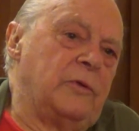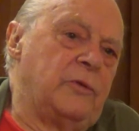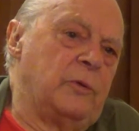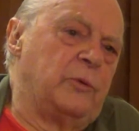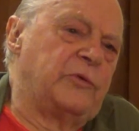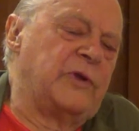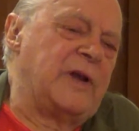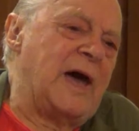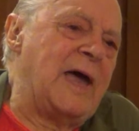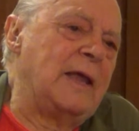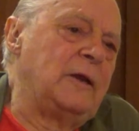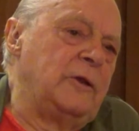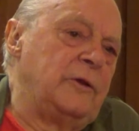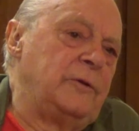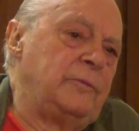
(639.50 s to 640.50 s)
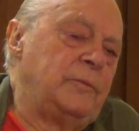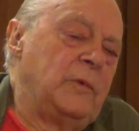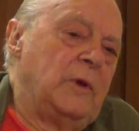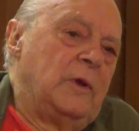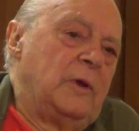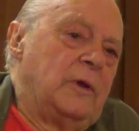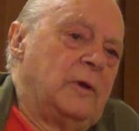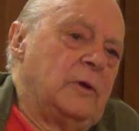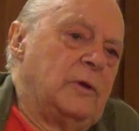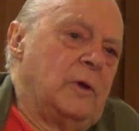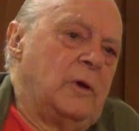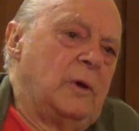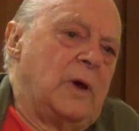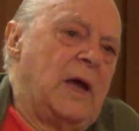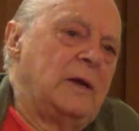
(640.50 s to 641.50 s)
was an island.
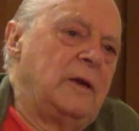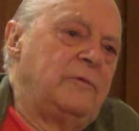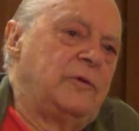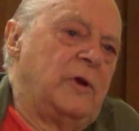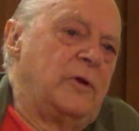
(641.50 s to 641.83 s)
I lived